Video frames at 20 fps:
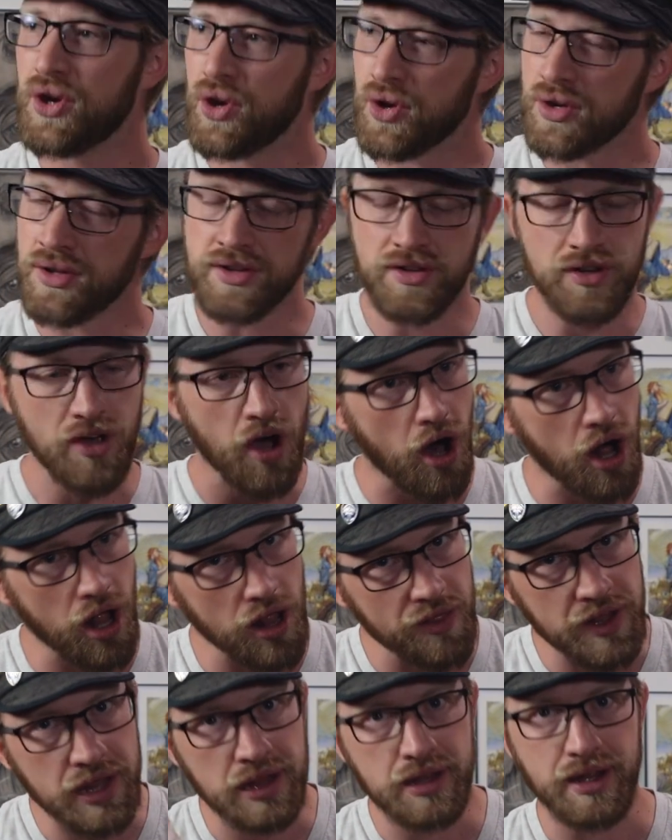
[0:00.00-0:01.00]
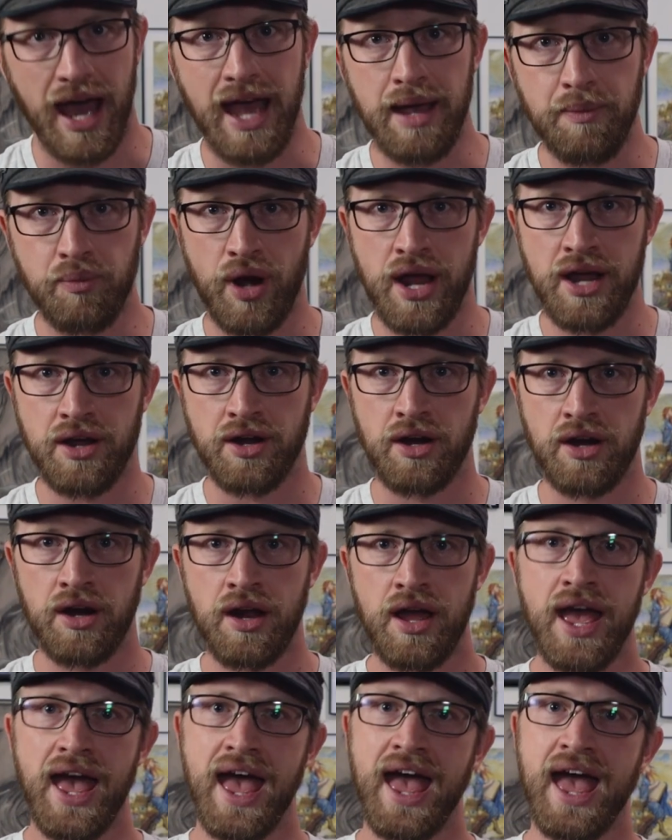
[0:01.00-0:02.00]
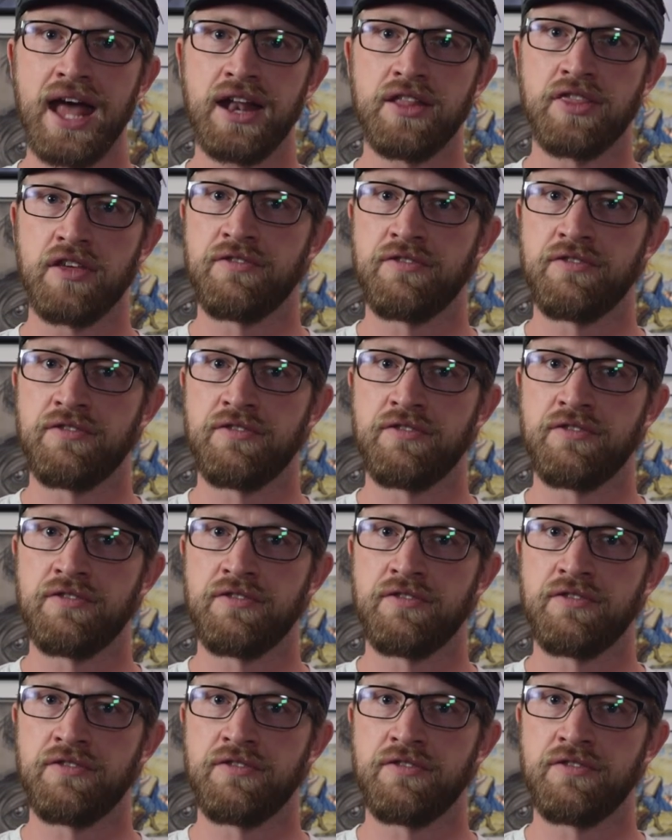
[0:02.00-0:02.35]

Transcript: couldn't call the Skybreaker, and